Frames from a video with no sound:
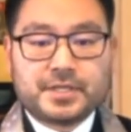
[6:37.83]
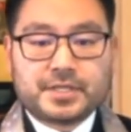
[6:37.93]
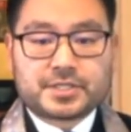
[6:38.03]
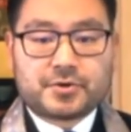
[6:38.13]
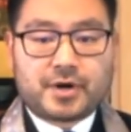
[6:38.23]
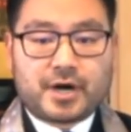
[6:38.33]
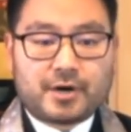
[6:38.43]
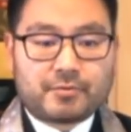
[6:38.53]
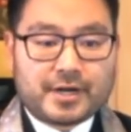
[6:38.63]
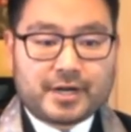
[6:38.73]
So
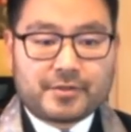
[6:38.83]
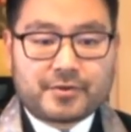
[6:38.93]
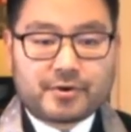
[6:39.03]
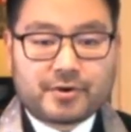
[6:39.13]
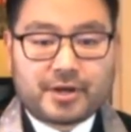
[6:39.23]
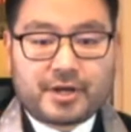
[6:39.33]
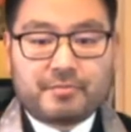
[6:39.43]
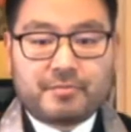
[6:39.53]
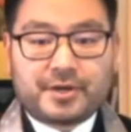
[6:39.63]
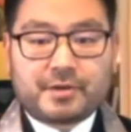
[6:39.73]
right now, there are
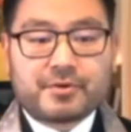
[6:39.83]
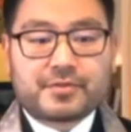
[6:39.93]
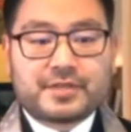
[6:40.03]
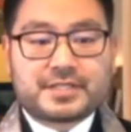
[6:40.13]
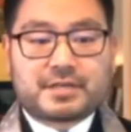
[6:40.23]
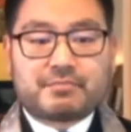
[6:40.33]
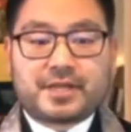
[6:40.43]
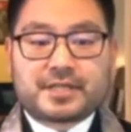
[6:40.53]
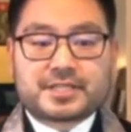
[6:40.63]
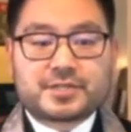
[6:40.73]
a number of things that make
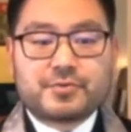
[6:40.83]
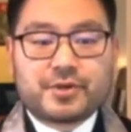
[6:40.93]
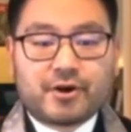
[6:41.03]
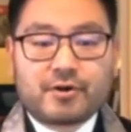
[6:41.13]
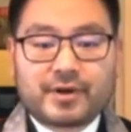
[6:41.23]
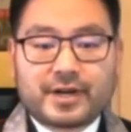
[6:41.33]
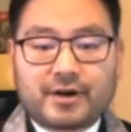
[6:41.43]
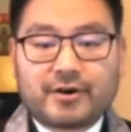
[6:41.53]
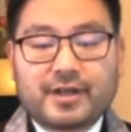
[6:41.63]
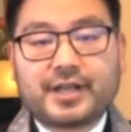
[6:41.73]
us who we are right
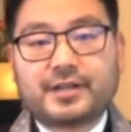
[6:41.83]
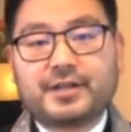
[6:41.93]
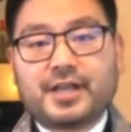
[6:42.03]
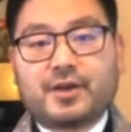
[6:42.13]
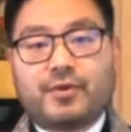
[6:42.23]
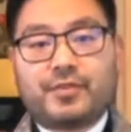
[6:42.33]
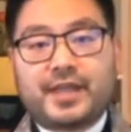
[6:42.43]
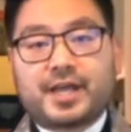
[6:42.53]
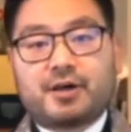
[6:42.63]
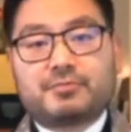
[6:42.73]
now. And then when they
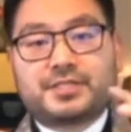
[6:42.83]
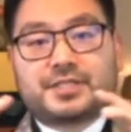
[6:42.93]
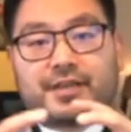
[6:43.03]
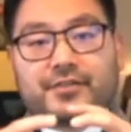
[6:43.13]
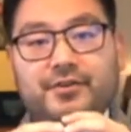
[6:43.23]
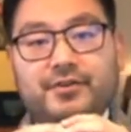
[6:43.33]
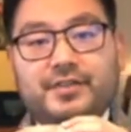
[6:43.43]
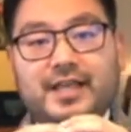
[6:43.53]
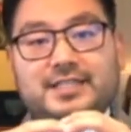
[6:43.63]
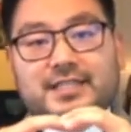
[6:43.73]
come together,
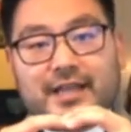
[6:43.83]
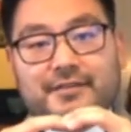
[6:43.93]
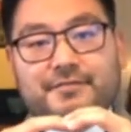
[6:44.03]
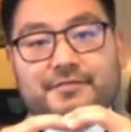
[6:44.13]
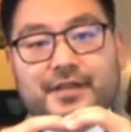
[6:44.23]
that's life.